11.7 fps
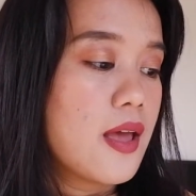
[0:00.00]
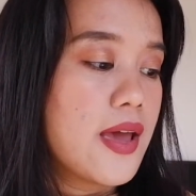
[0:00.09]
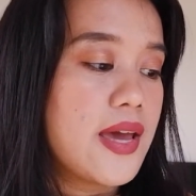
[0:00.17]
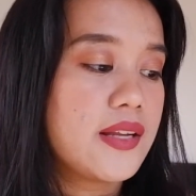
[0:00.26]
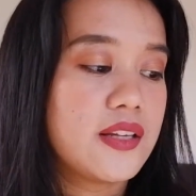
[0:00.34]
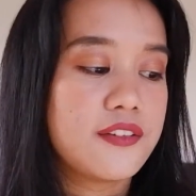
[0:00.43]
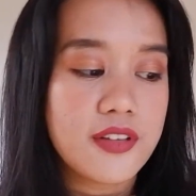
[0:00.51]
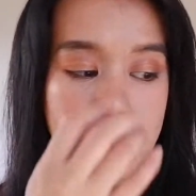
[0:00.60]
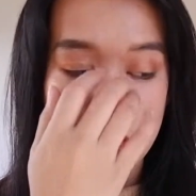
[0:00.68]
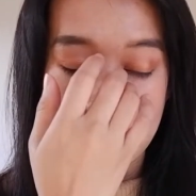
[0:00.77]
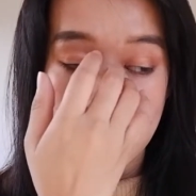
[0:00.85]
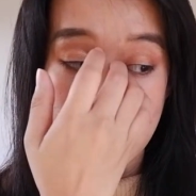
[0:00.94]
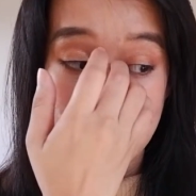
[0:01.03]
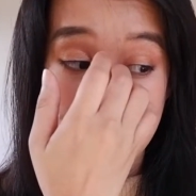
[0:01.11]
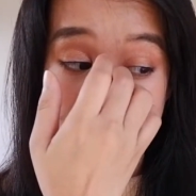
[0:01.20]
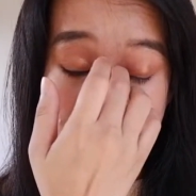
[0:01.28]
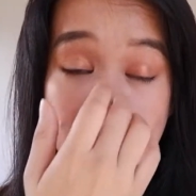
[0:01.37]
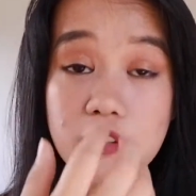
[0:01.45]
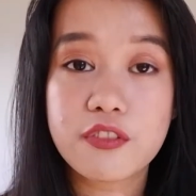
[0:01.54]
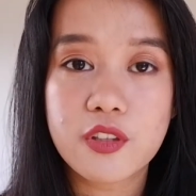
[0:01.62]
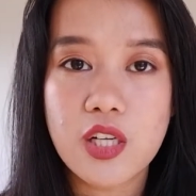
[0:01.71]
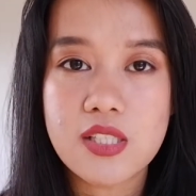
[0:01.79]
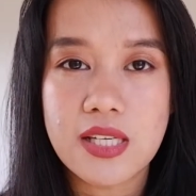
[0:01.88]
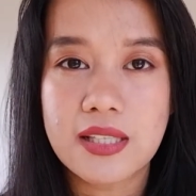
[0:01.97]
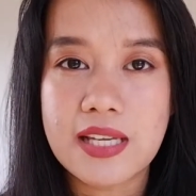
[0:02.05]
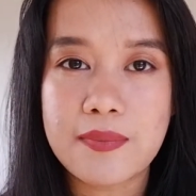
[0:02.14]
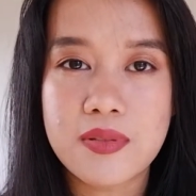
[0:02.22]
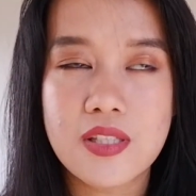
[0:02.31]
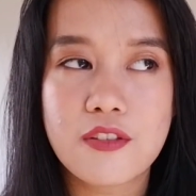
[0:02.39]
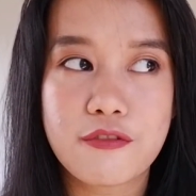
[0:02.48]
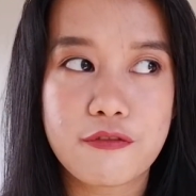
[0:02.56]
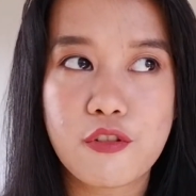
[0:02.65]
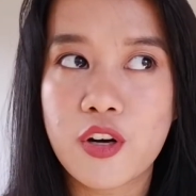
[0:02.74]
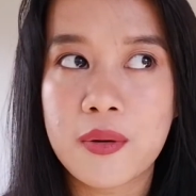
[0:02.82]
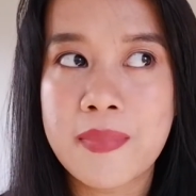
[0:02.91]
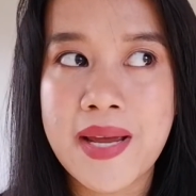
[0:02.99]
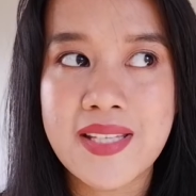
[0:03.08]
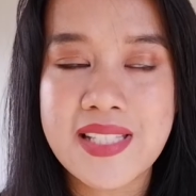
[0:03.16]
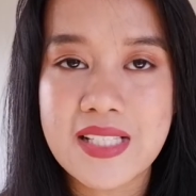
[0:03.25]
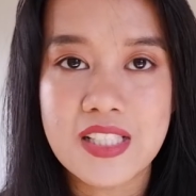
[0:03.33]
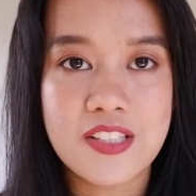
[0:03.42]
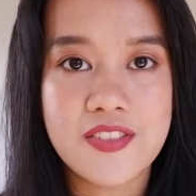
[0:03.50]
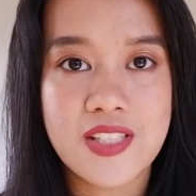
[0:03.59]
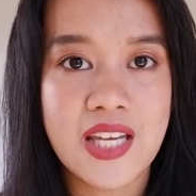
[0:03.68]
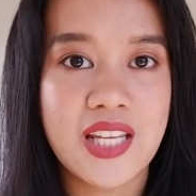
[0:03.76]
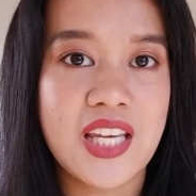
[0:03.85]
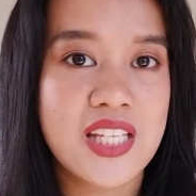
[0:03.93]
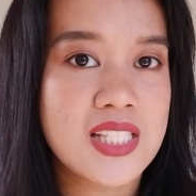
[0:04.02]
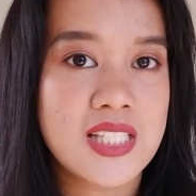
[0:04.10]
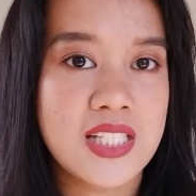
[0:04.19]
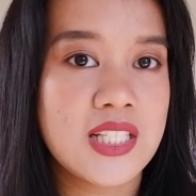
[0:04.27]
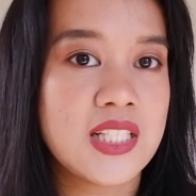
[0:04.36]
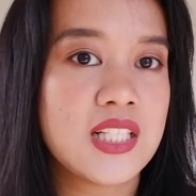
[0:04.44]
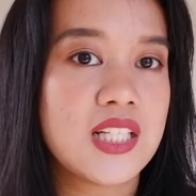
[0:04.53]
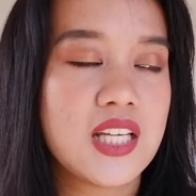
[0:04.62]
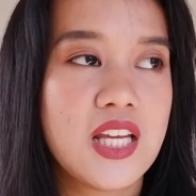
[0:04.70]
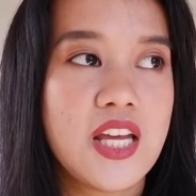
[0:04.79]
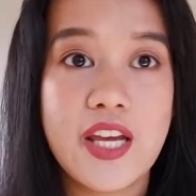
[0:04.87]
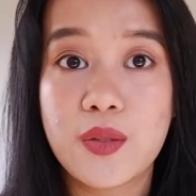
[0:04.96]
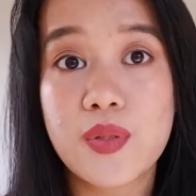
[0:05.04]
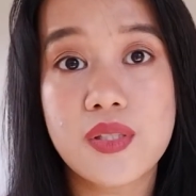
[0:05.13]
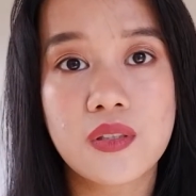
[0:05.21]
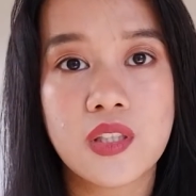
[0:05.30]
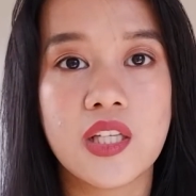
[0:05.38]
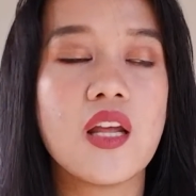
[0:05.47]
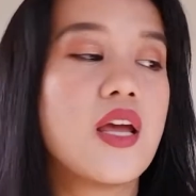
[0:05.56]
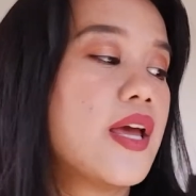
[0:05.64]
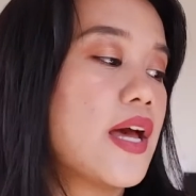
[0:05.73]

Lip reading: And even though it's good for all skin types, for my sensitive skin, it was good.